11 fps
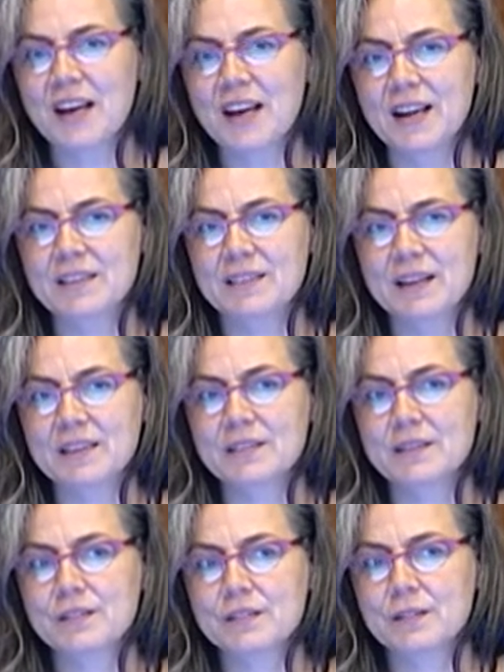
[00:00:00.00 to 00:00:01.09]
and that
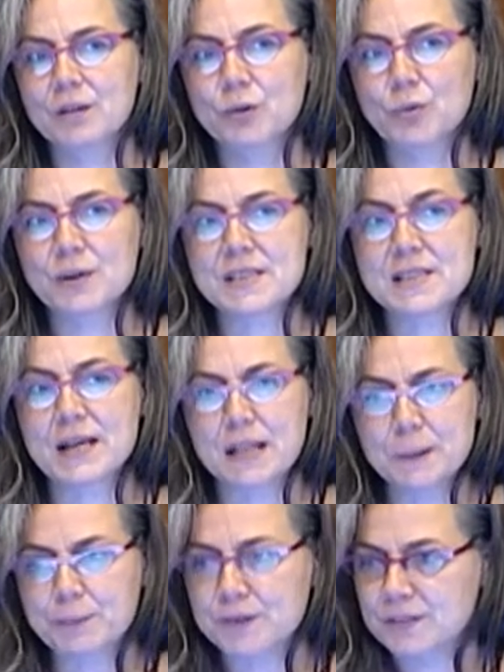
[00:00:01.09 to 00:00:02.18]
doesn't always
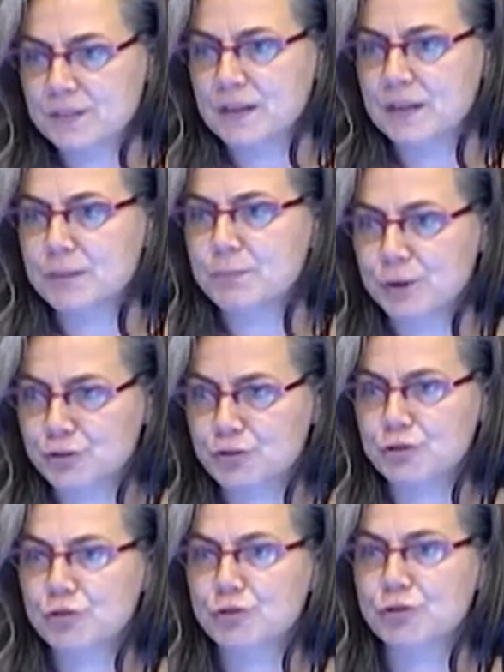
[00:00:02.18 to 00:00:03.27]
help us in
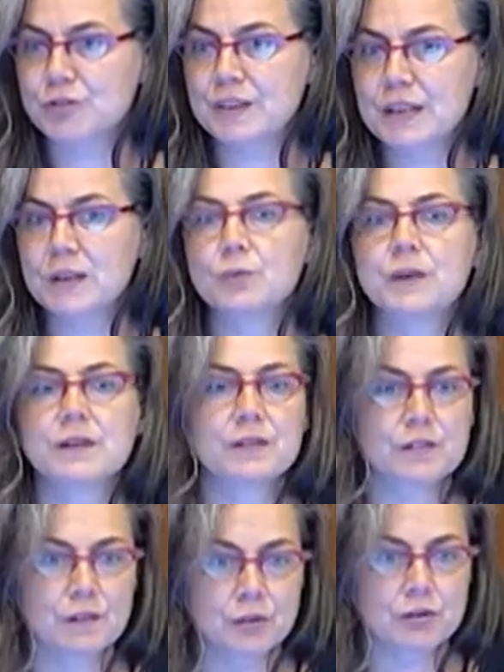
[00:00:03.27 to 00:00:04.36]
Brussels to deal with the
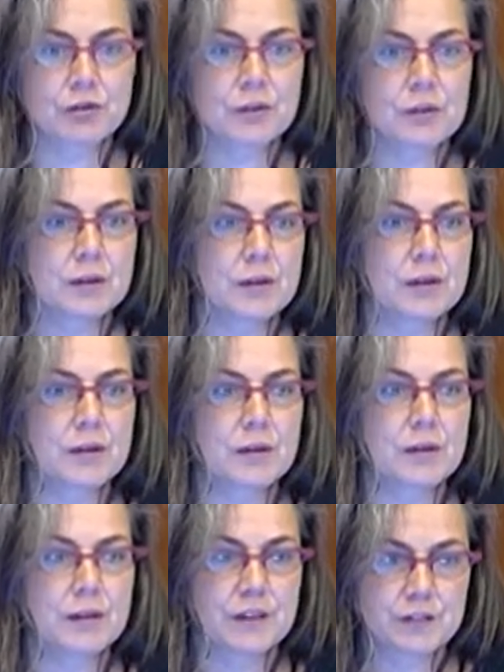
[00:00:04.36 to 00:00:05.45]
social
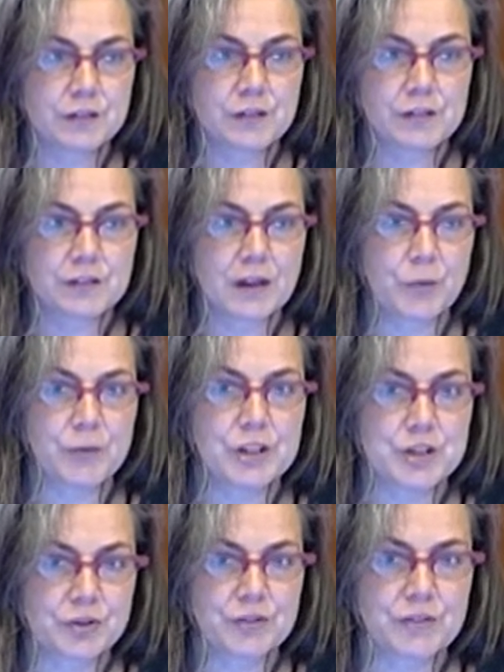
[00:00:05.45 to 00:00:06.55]
uh, issues that we
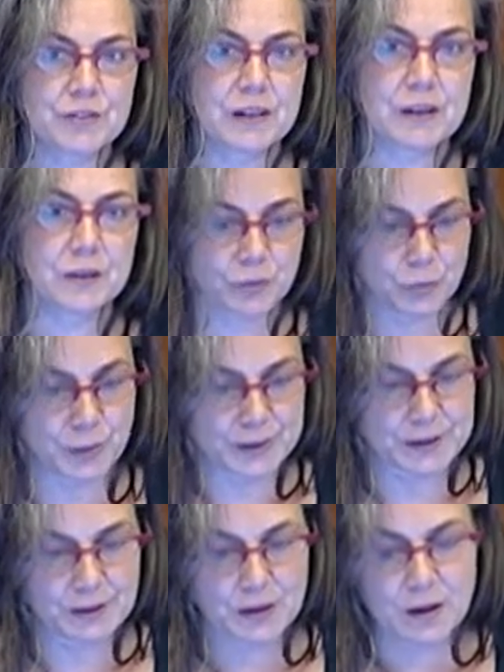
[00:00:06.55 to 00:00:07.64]
should deal with.